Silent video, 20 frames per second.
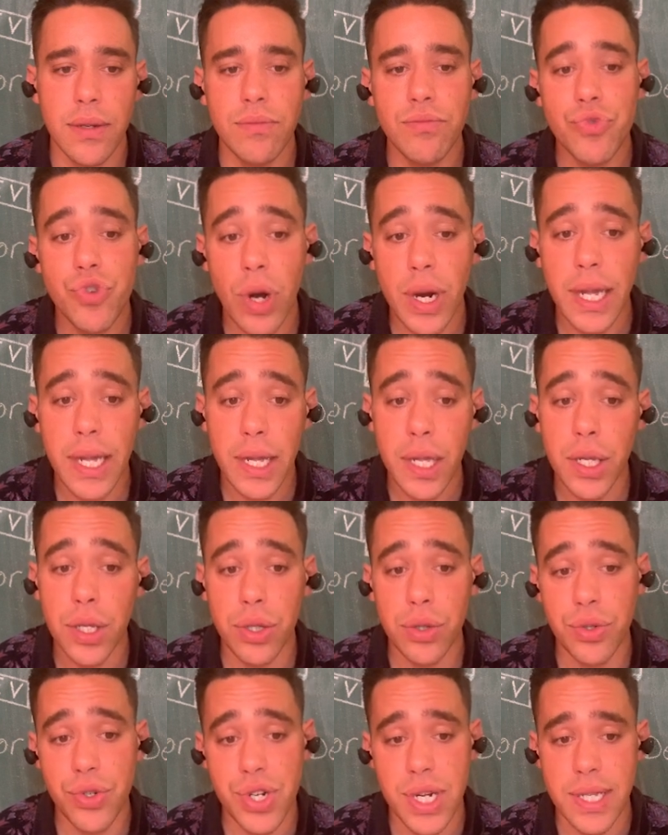Drawing
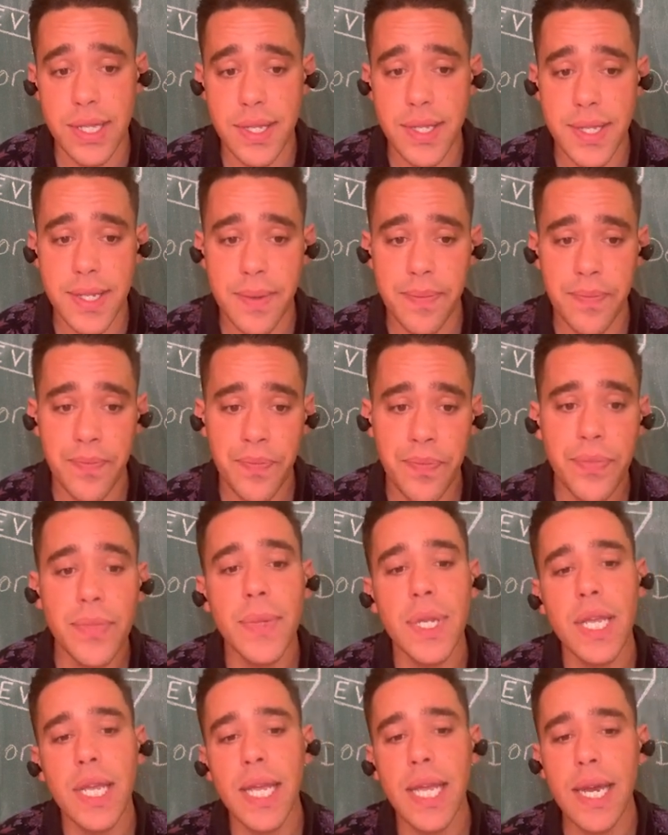conclusions.
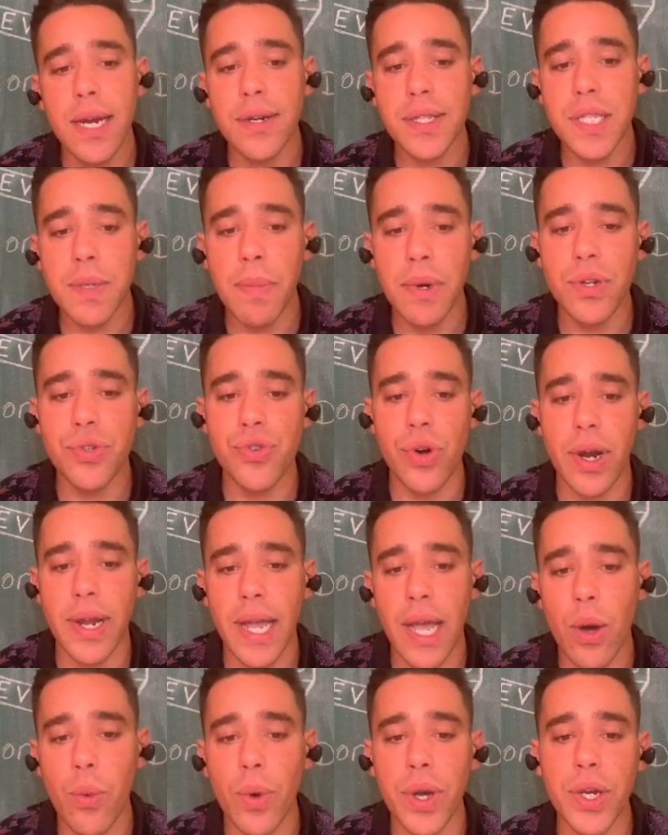Here it's about drawing
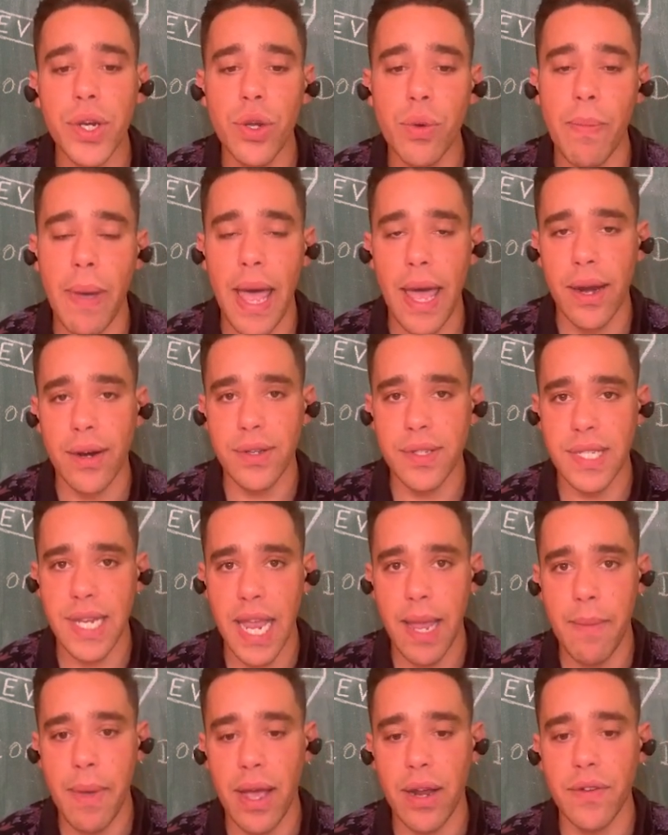out what new patterns
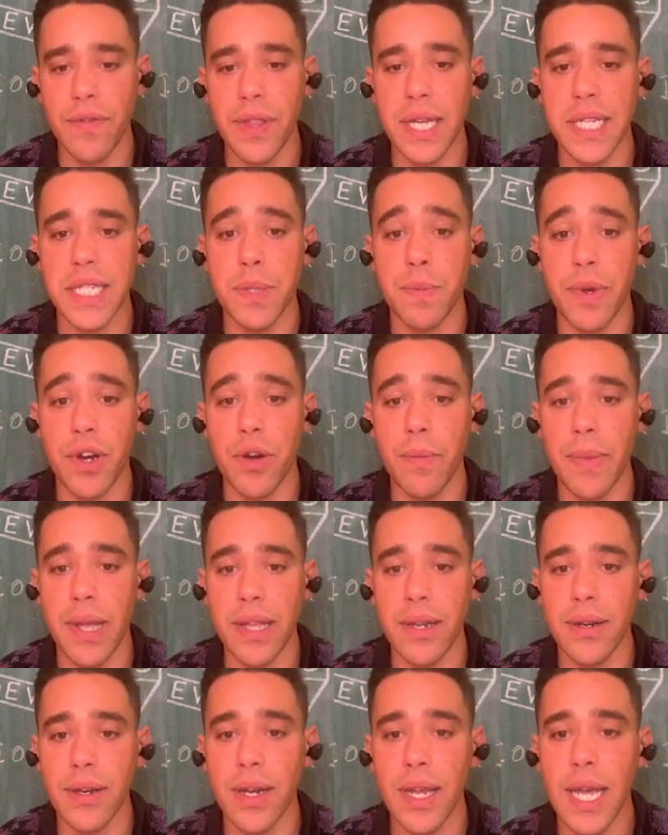came out of the
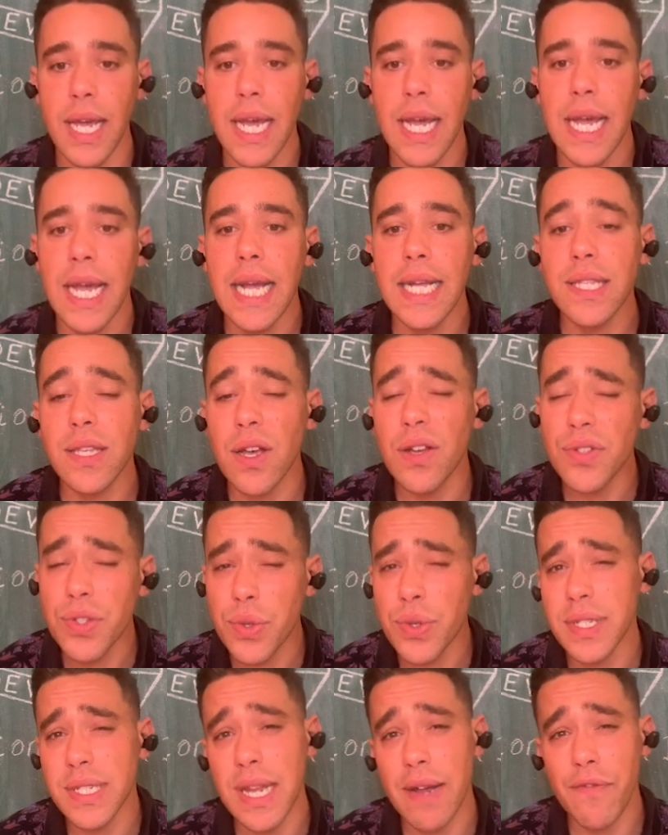experiment. It's
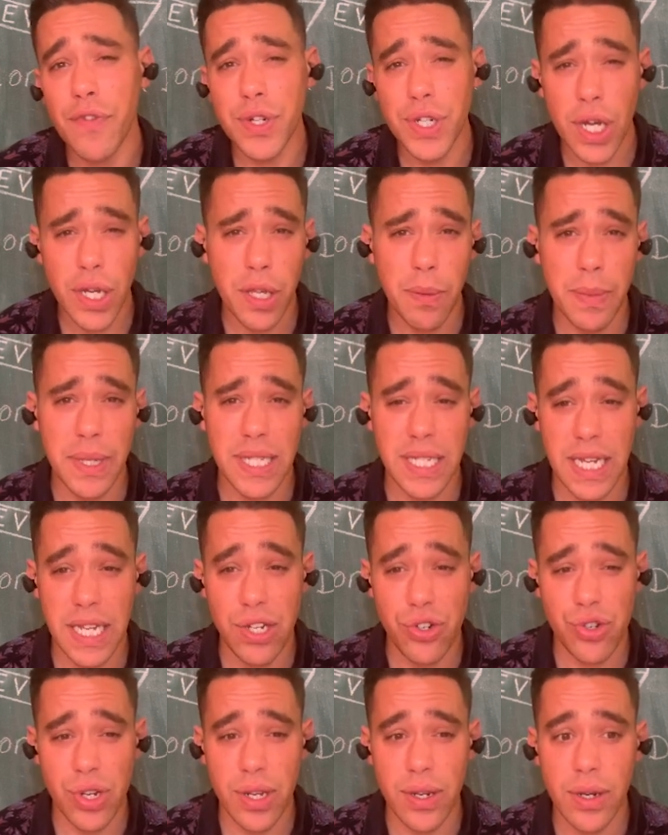also a step for
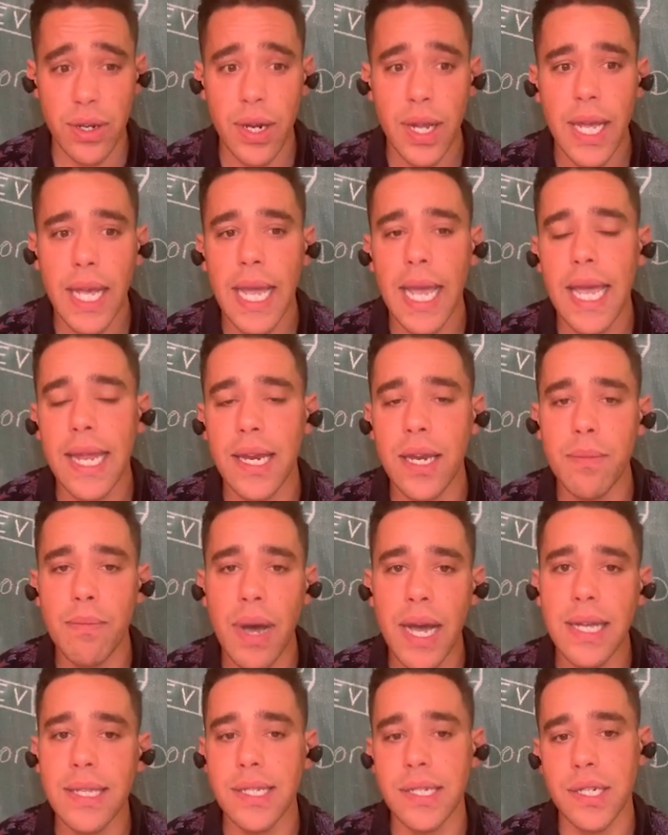documentation, and in
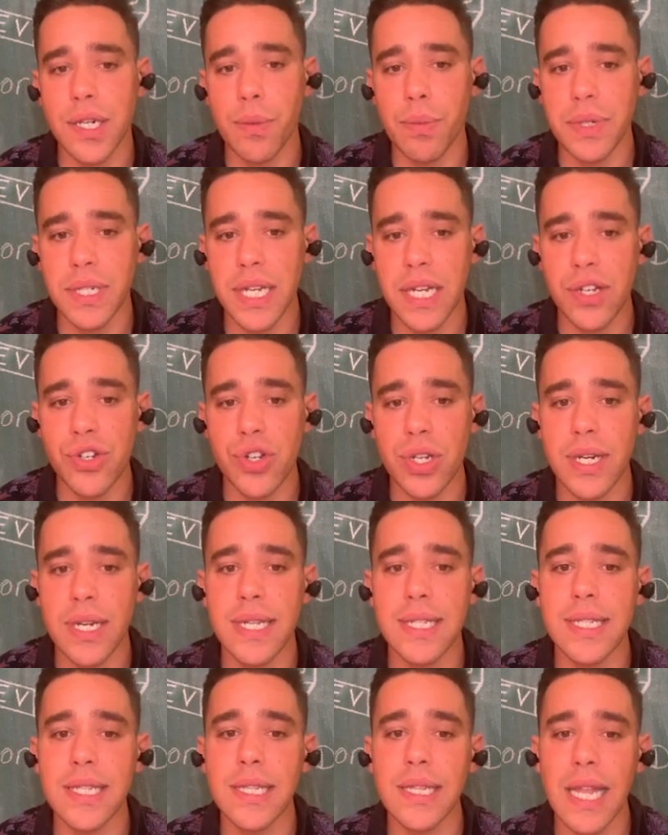Maya's interpretation
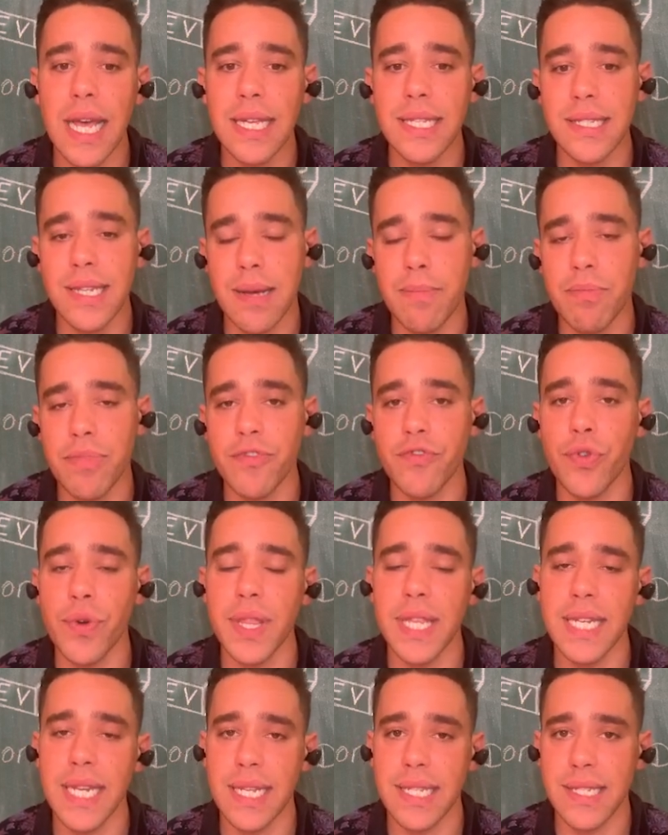is the last step before
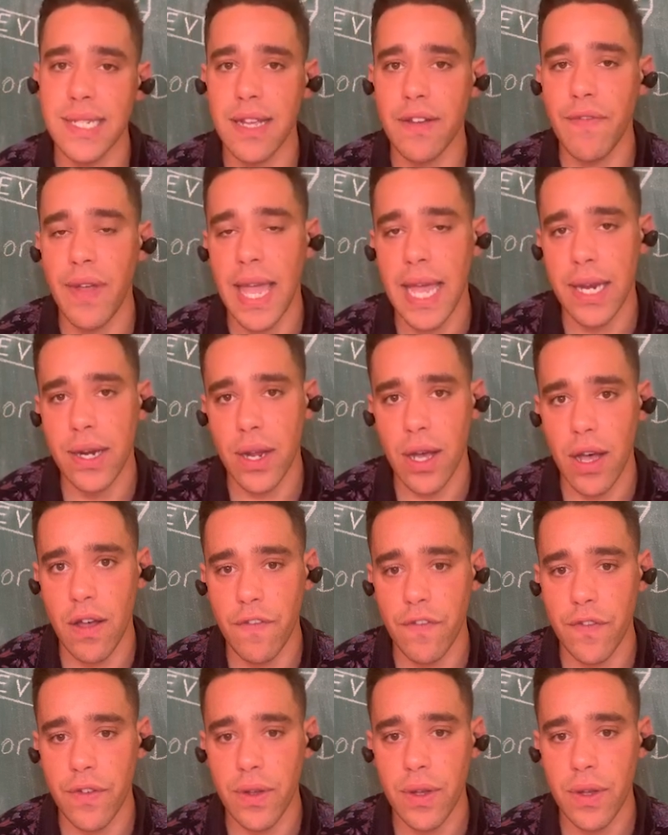the des-dev handoff.